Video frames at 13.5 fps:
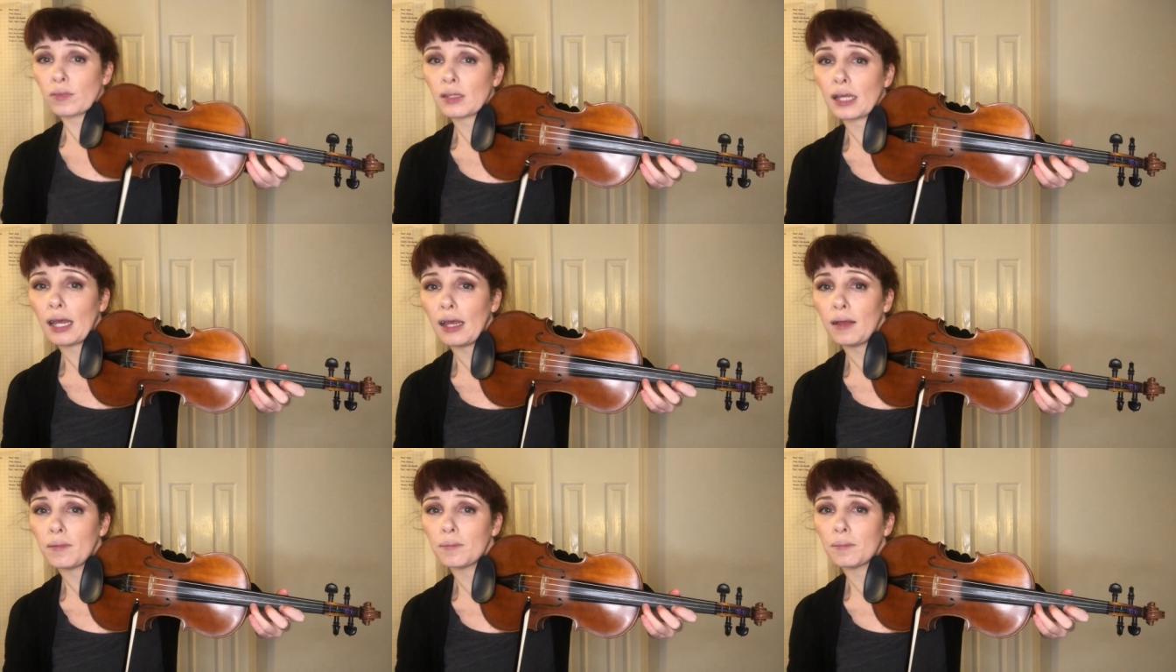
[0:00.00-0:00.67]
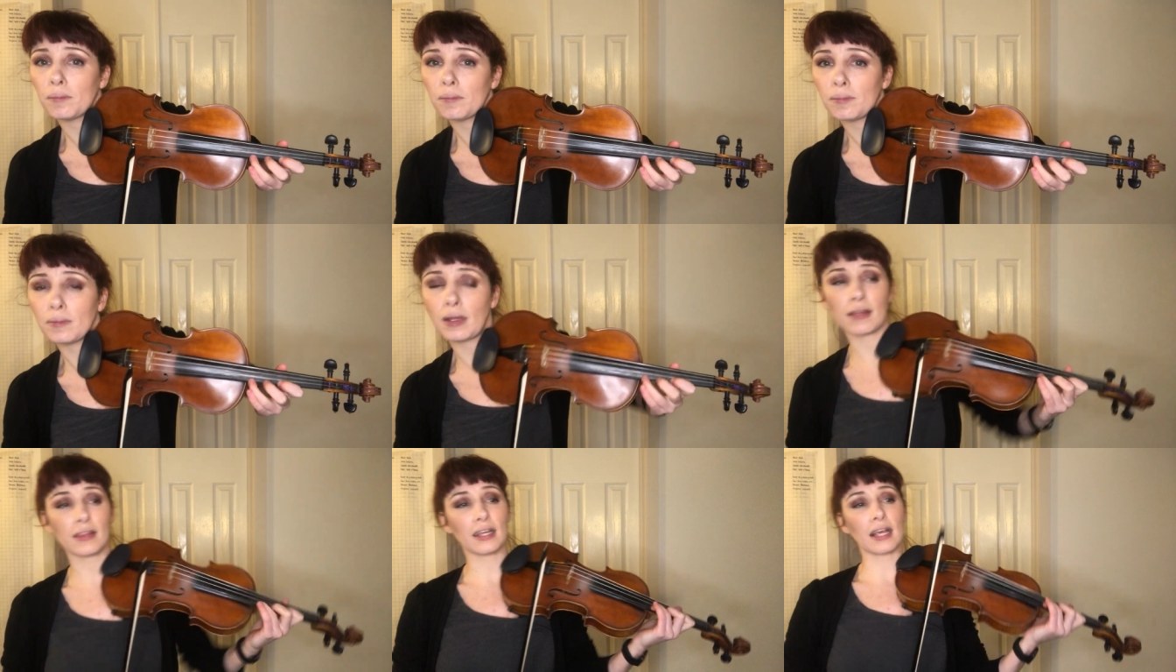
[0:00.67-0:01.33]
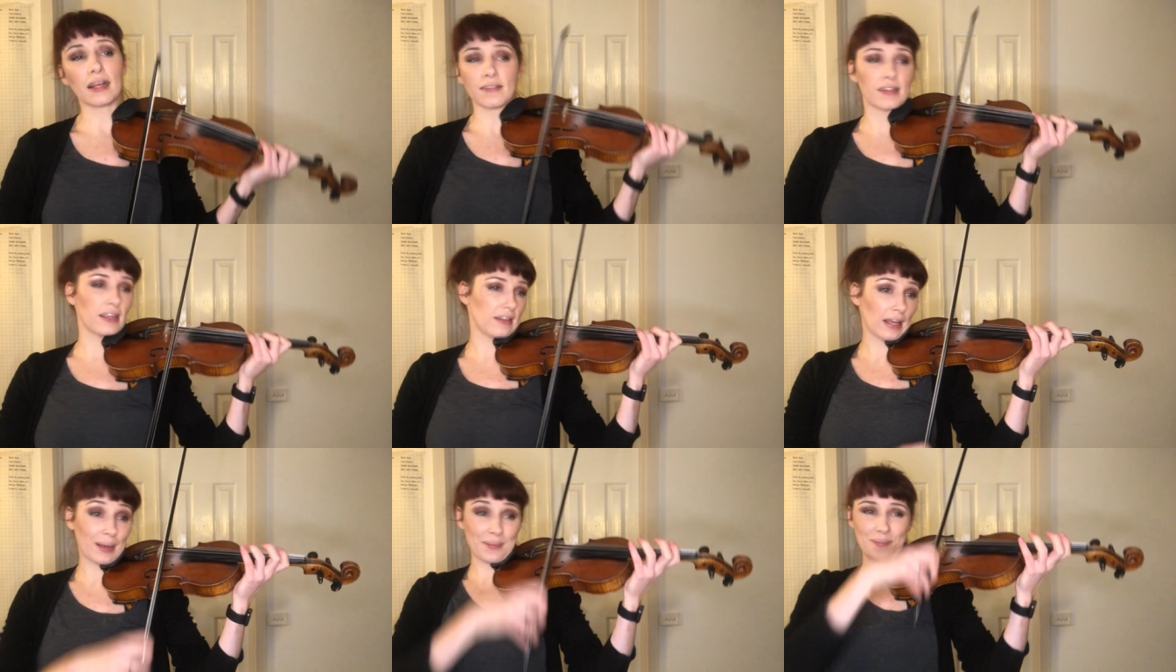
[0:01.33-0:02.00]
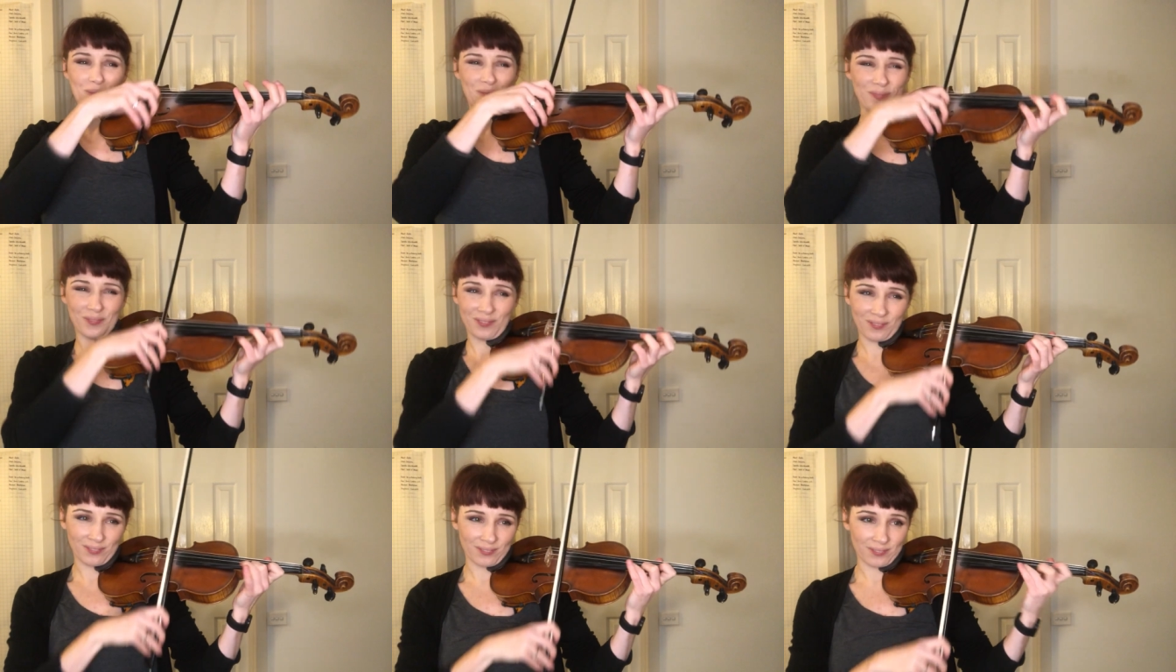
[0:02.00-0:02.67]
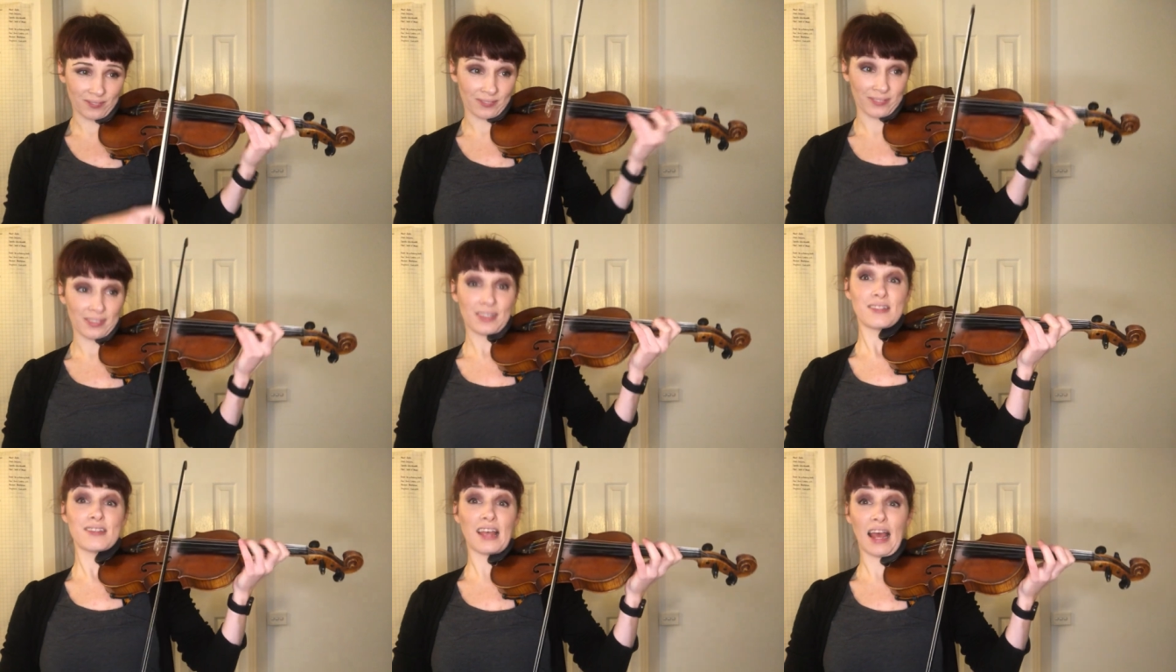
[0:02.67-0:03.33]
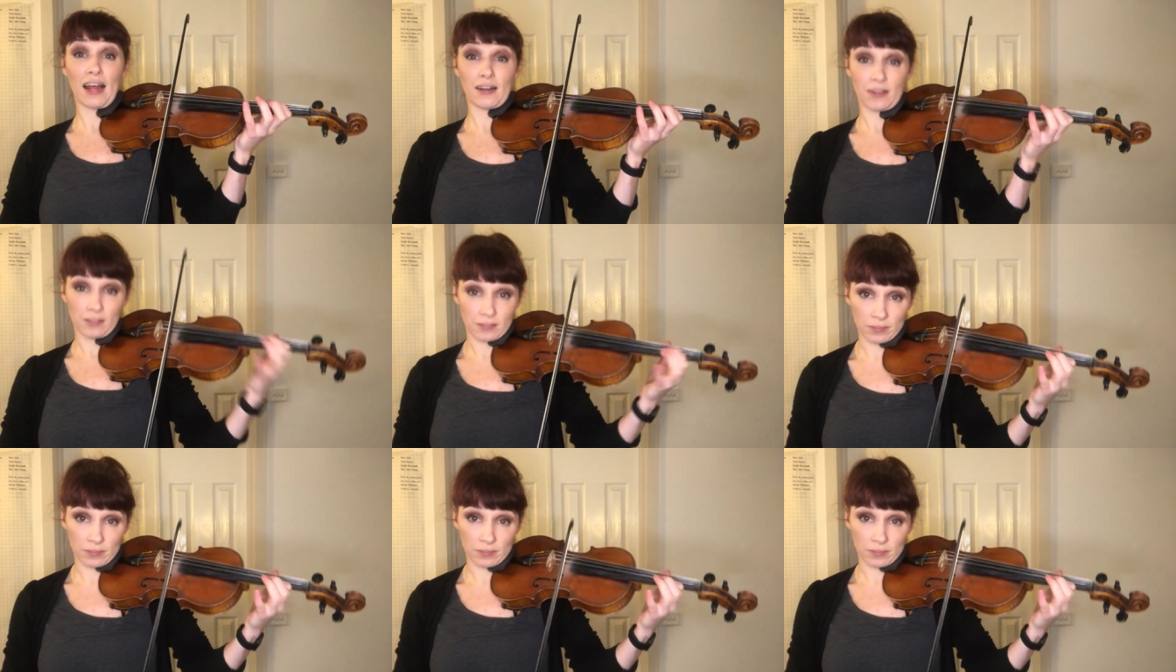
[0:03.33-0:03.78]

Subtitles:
Okay, nothing easy in there. Down.